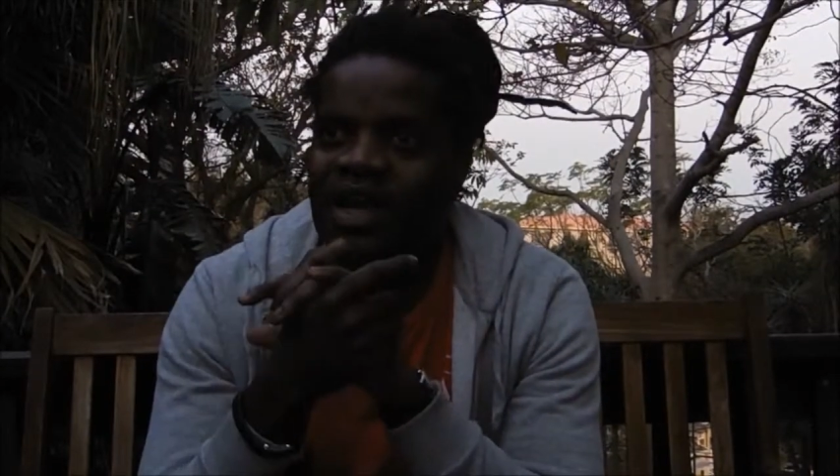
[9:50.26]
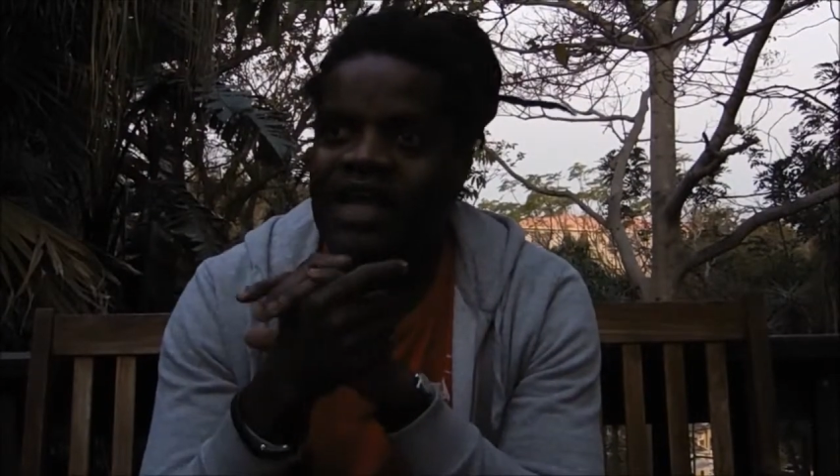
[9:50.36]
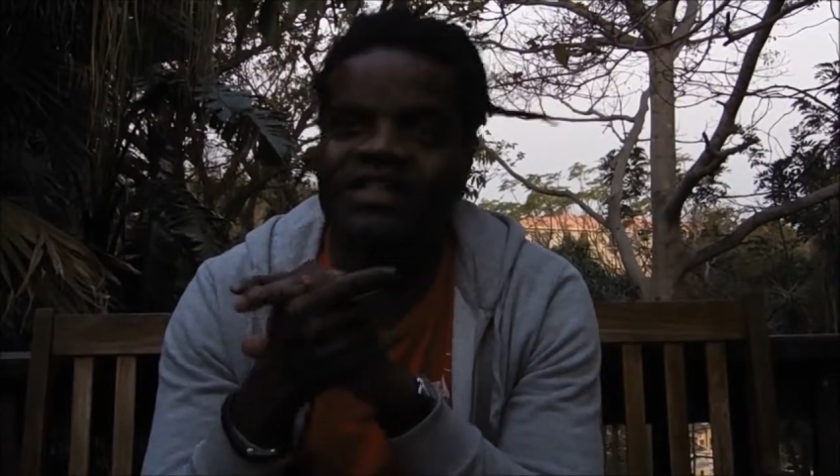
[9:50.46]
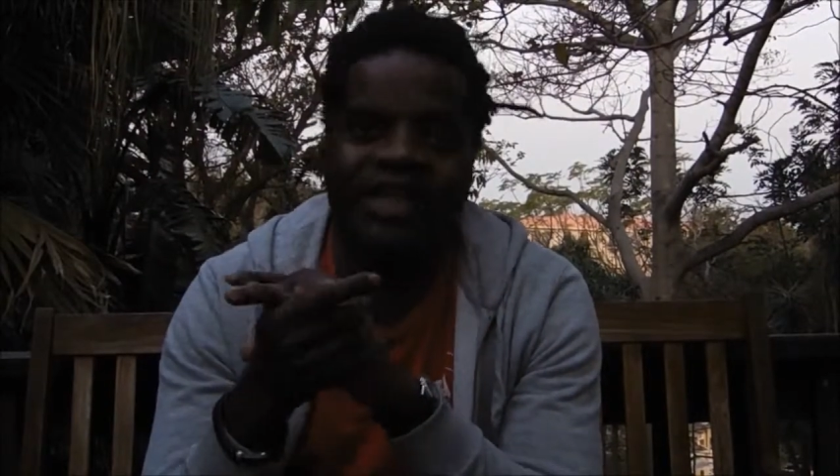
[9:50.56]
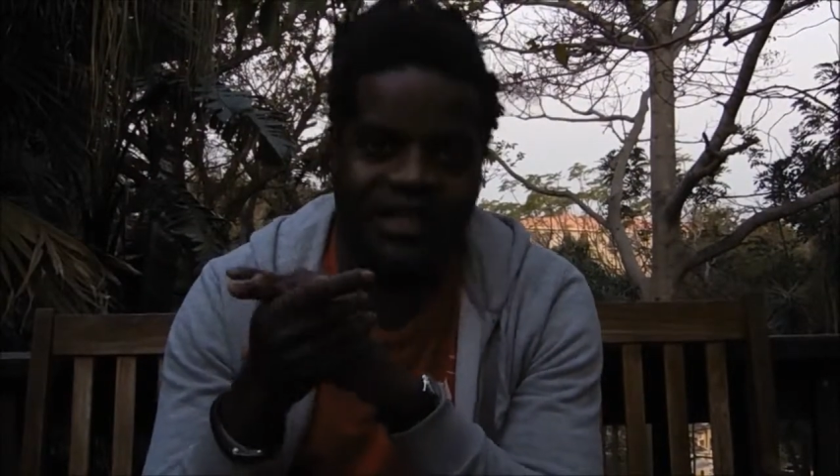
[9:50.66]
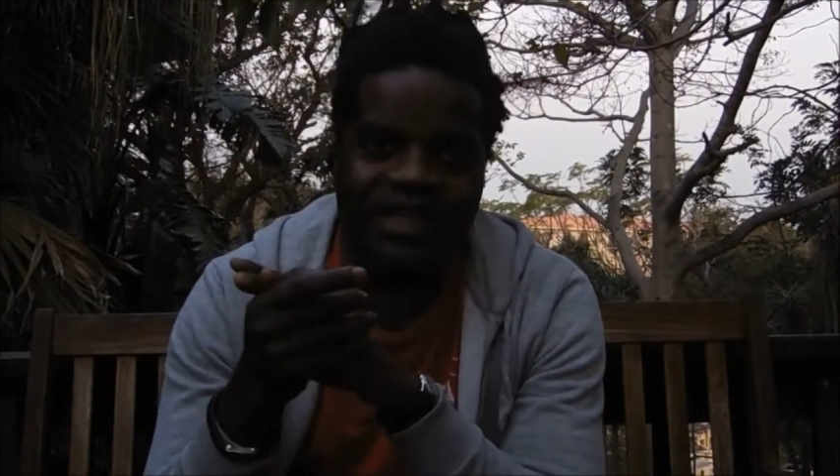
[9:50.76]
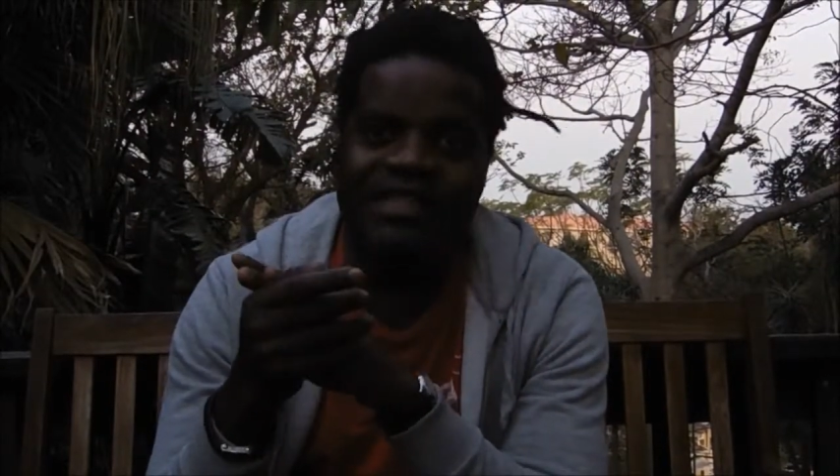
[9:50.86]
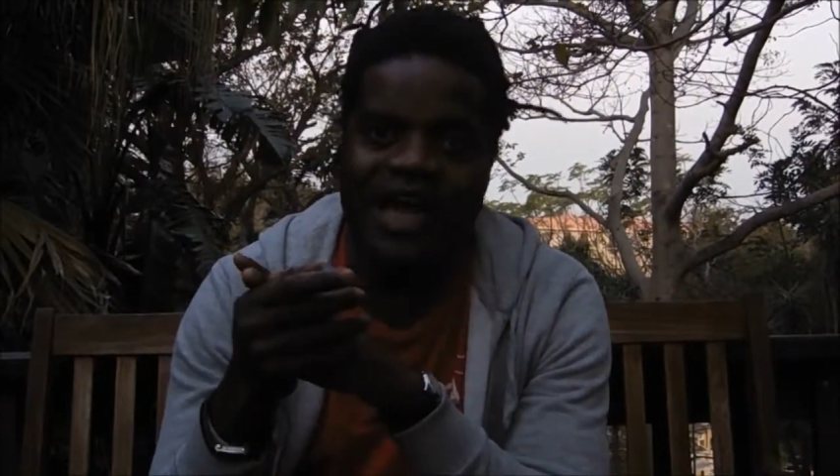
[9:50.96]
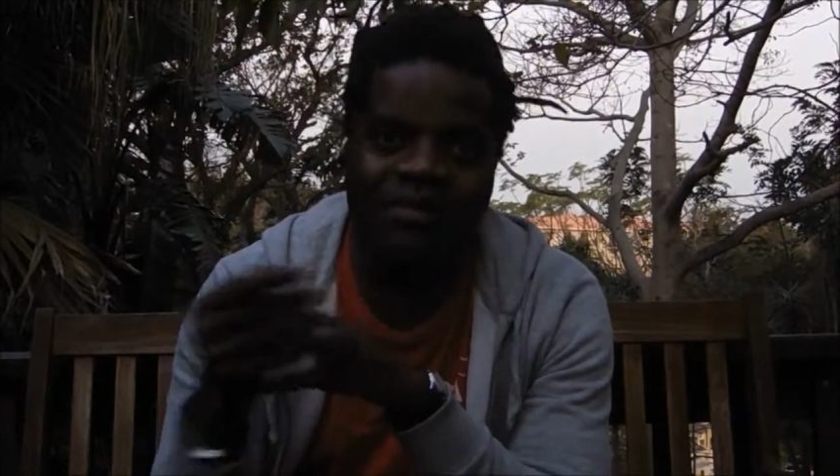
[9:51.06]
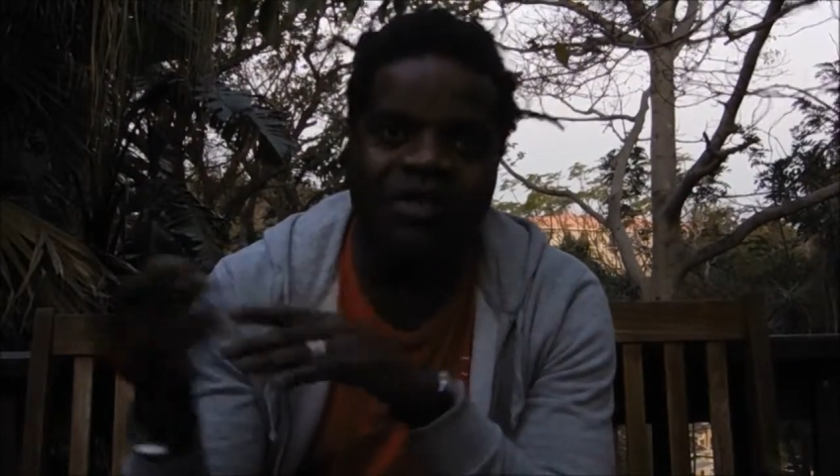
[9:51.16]
actually at the
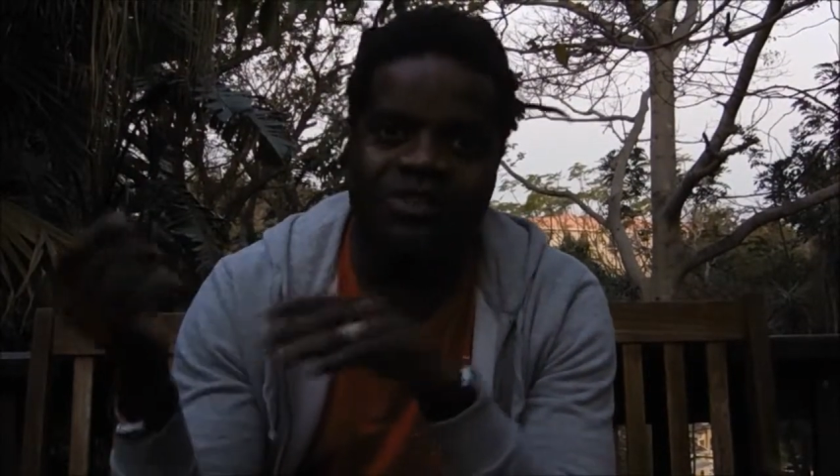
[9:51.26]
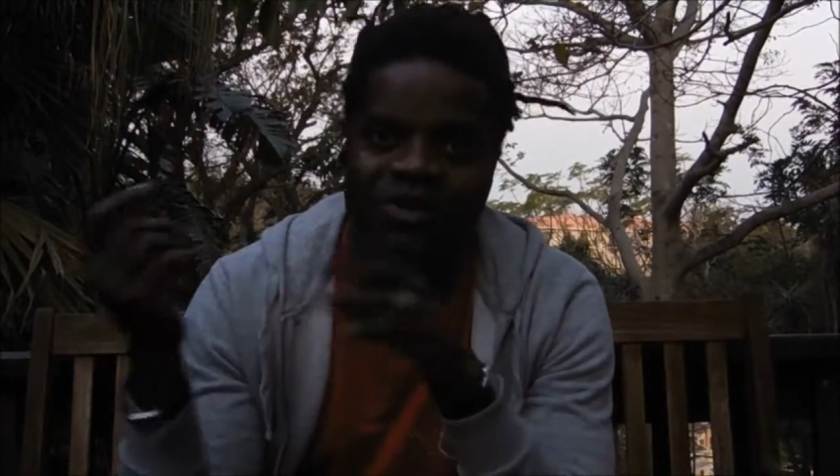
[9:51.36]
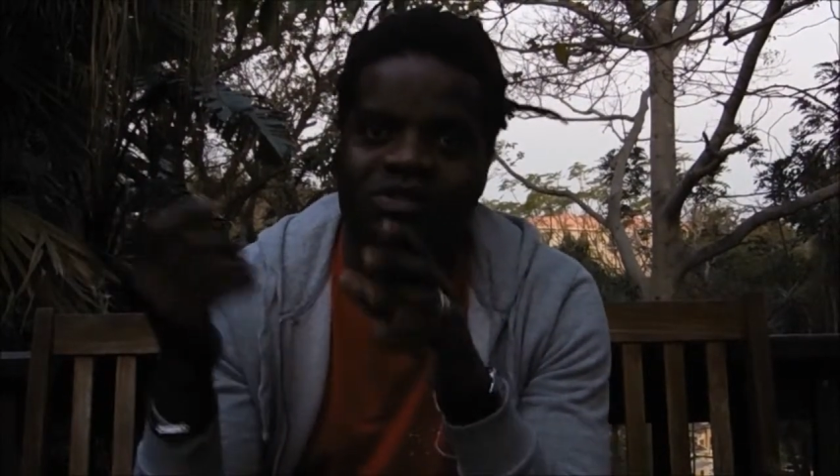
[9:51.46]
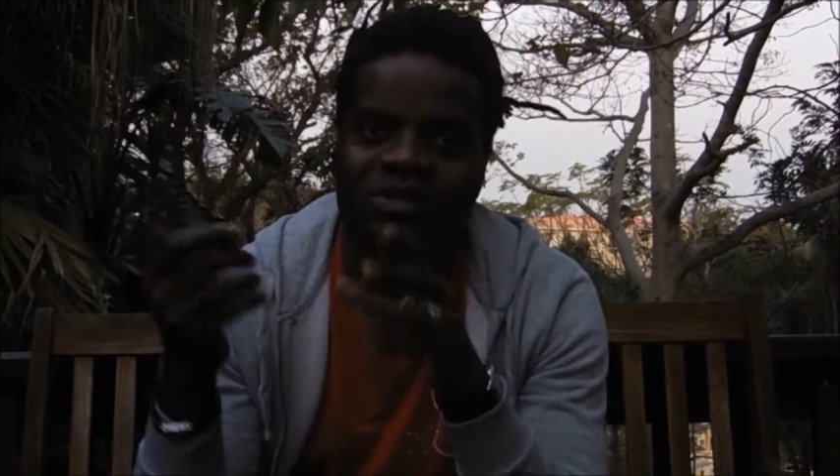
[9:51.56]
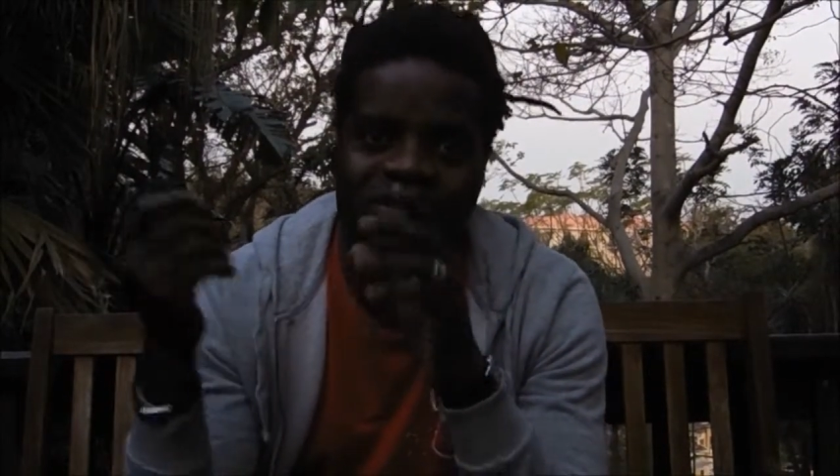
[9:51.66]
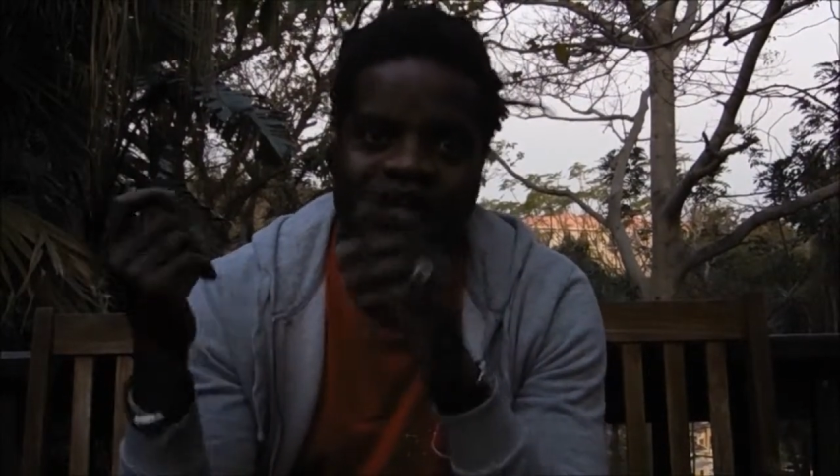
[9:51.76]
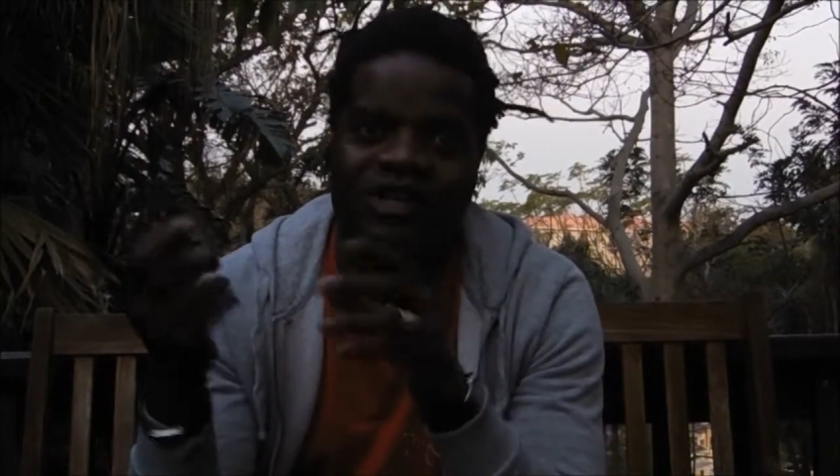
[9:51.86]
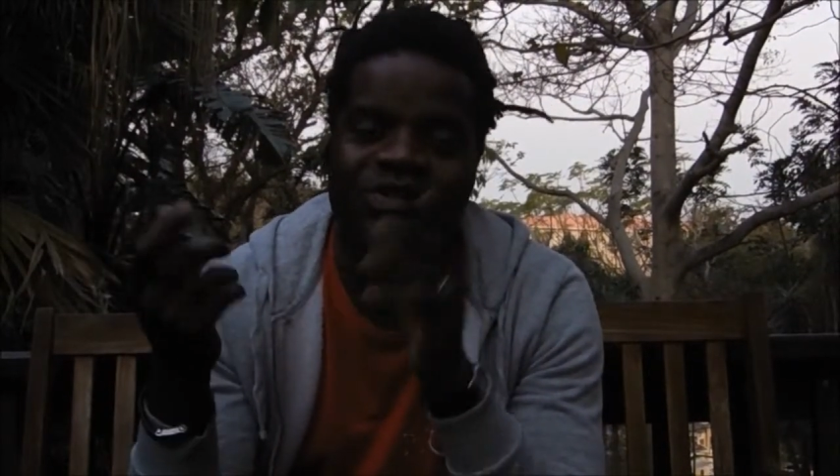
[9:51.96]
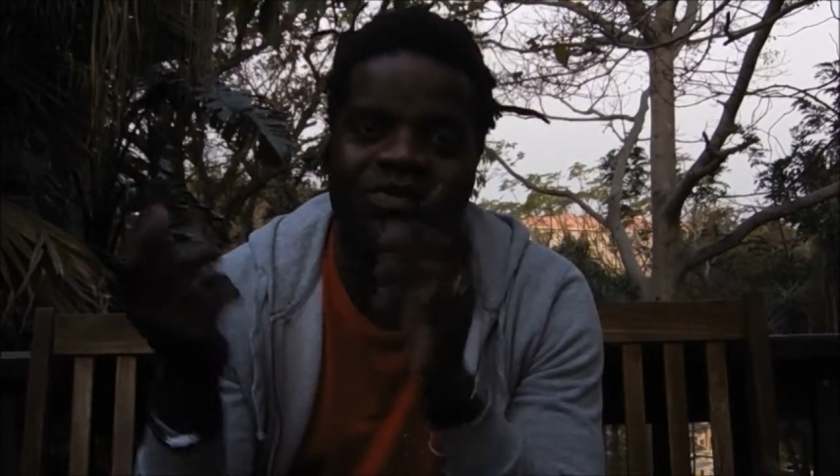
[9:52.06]
time I was also starting